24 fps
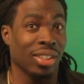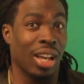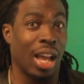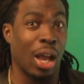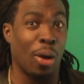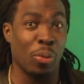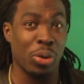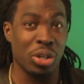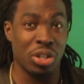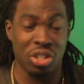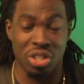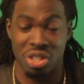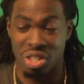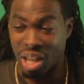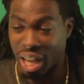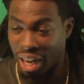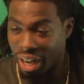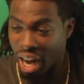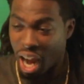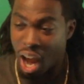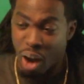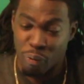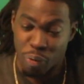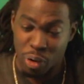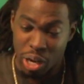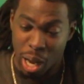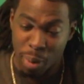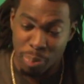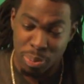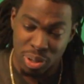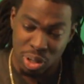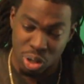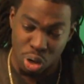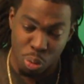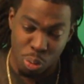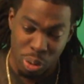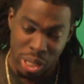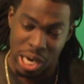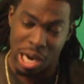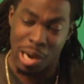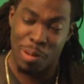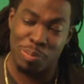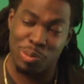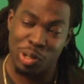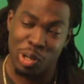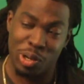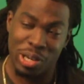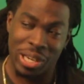And we just like every episode we
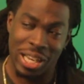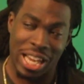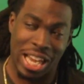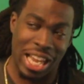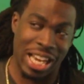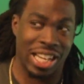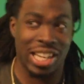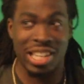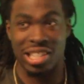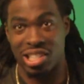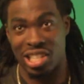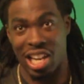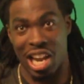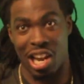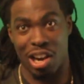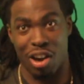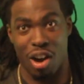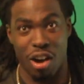upload it and it gets taken